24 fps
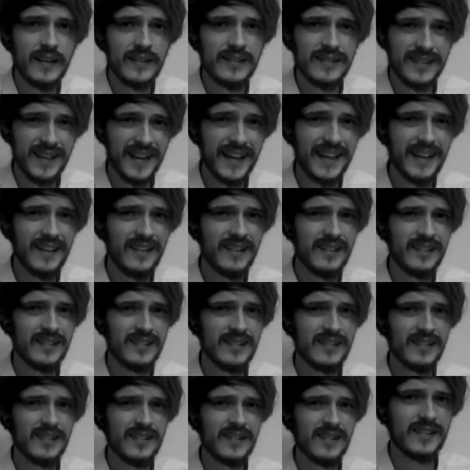
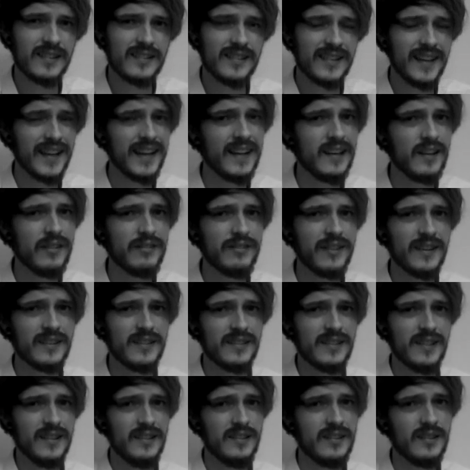tailors tailor
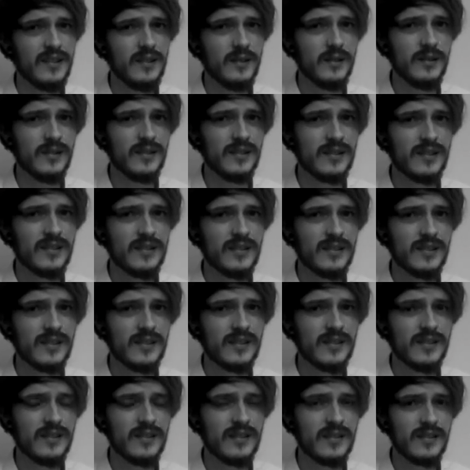fancy suits,
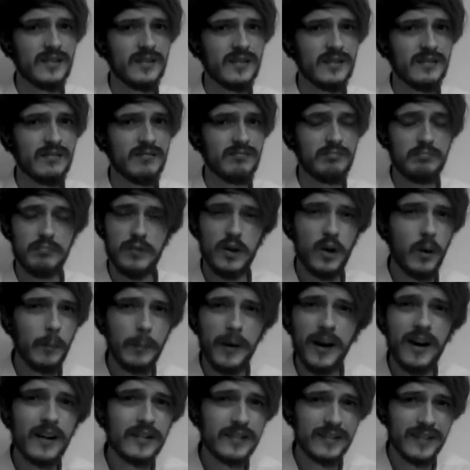not
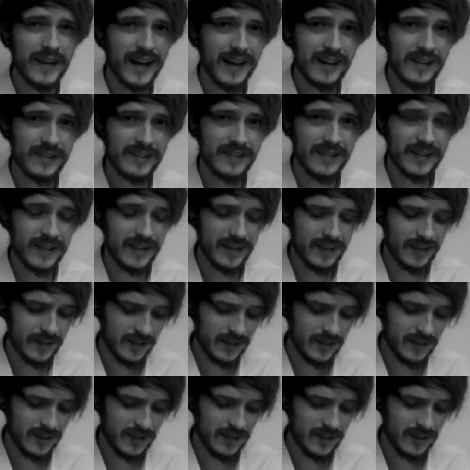personality.